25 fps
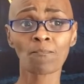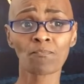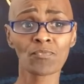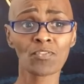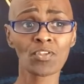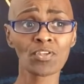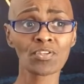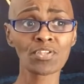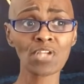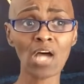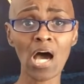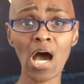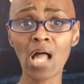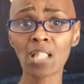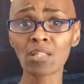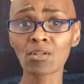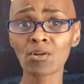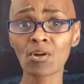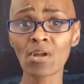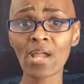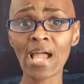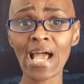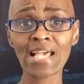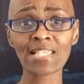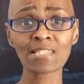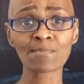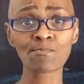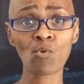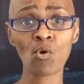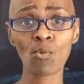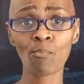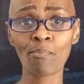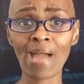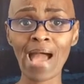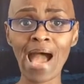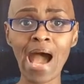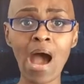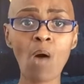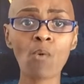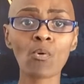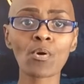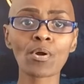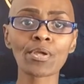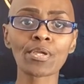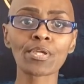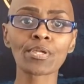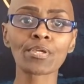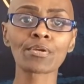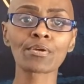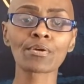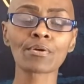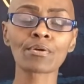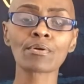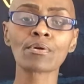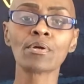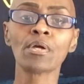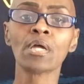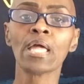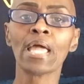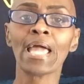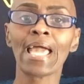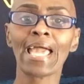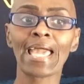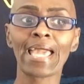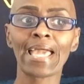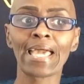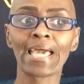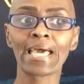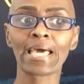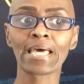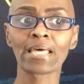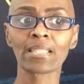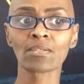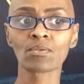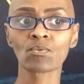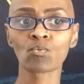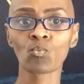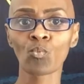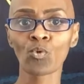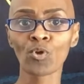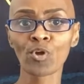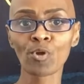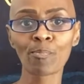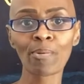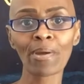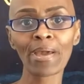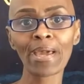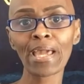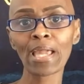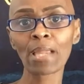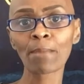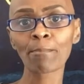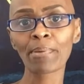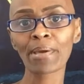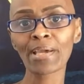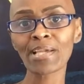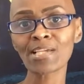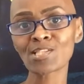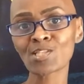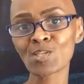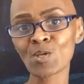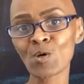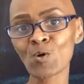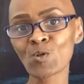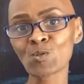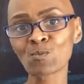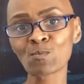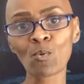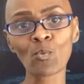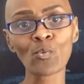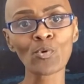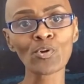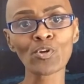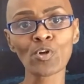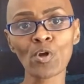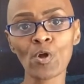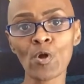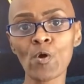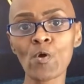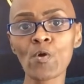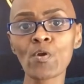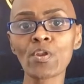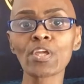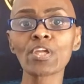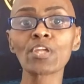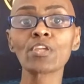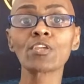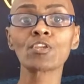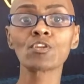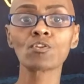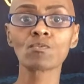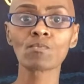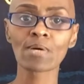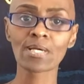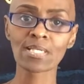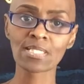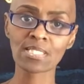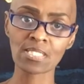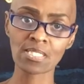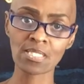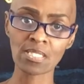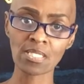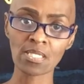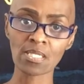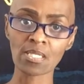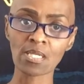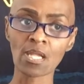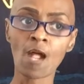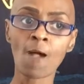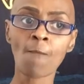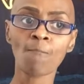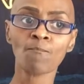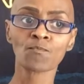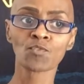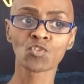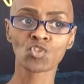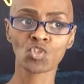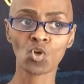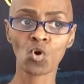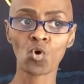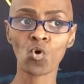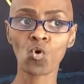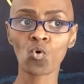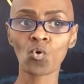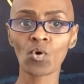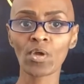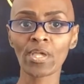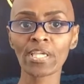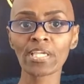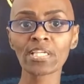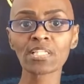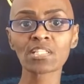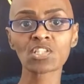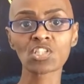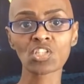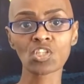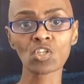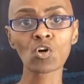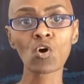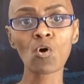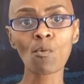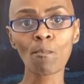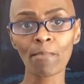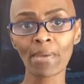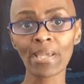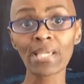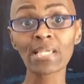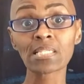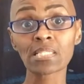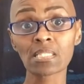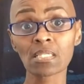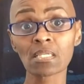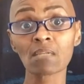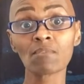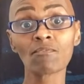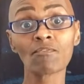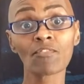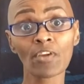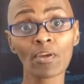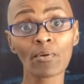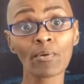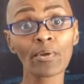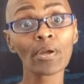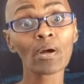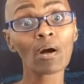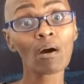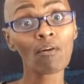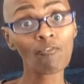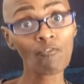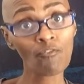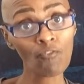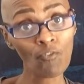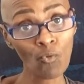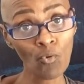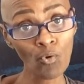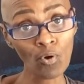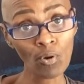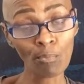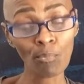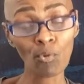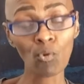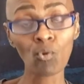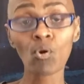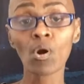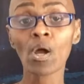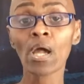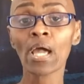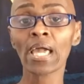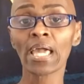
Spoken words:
The dollar has more power here and we're paying pesos, but we're earning USD. So it still makes it very affordable.